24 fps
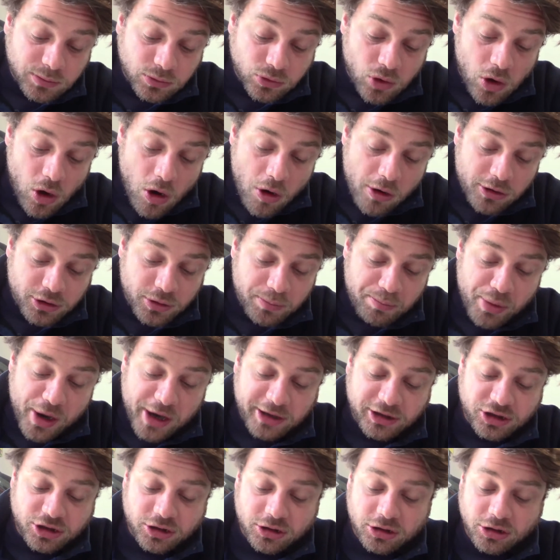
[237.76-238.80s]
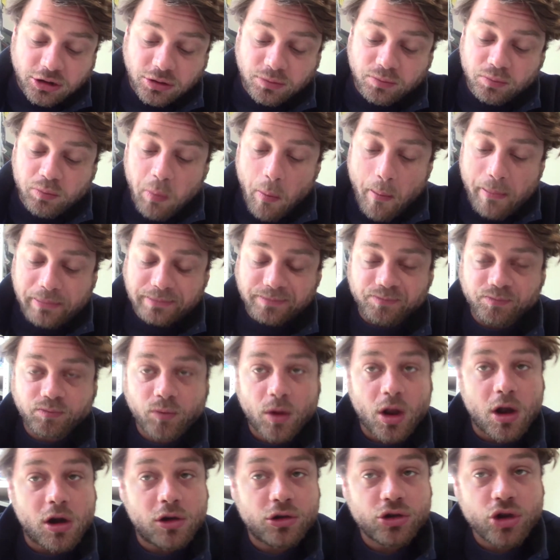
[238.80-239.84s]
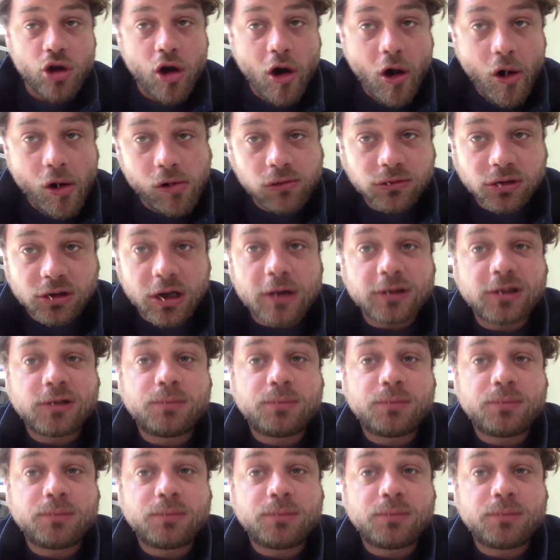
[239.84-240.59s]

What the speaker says: or the person know as